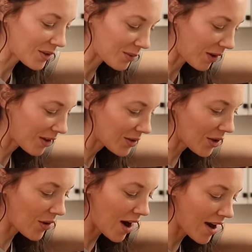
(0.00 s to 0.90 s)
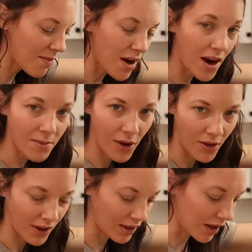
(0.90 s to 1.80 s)
this week, so I'm
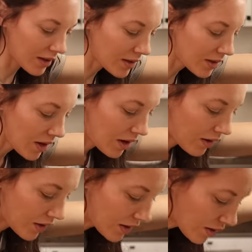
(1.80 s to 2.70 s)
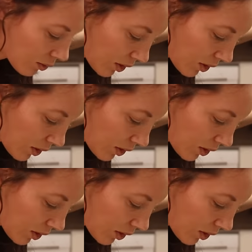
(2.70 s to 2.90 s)
eyeballing this. This is a